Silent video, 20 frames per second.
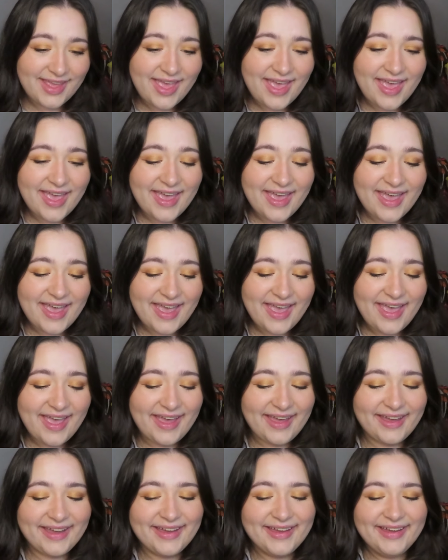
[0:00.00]

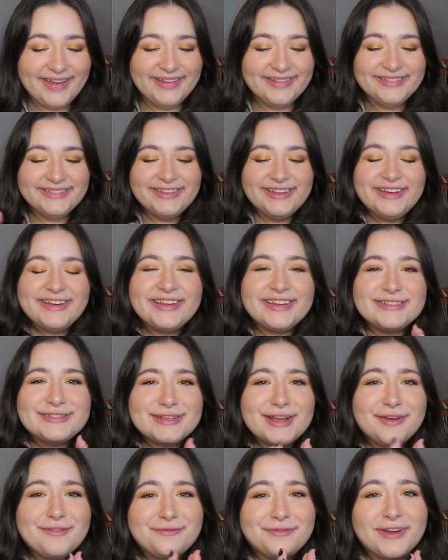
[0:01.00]
Hey! Look, he's
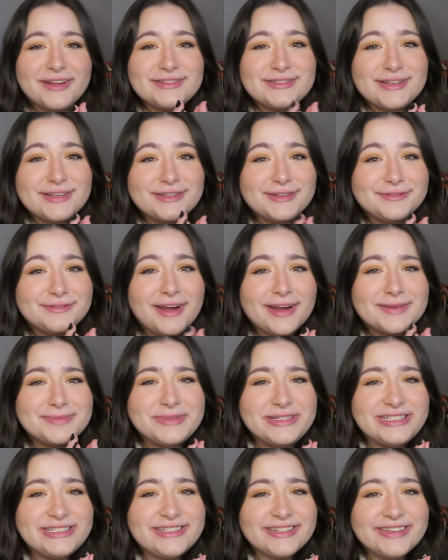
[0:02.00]
got friends on the
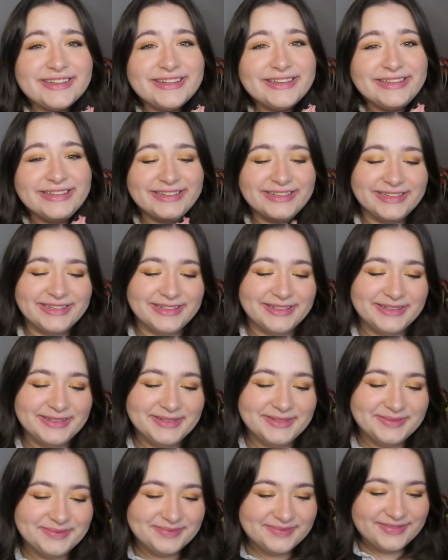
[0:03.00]
rugby
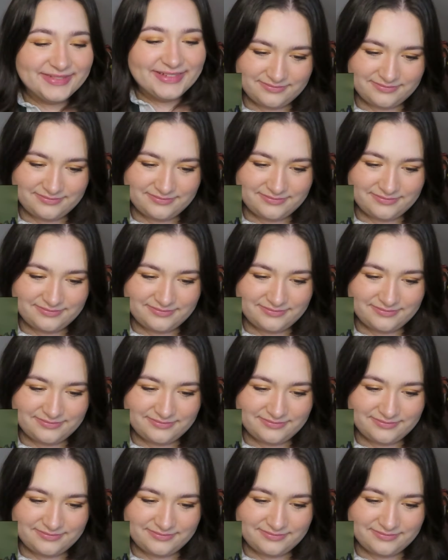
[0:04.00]
team!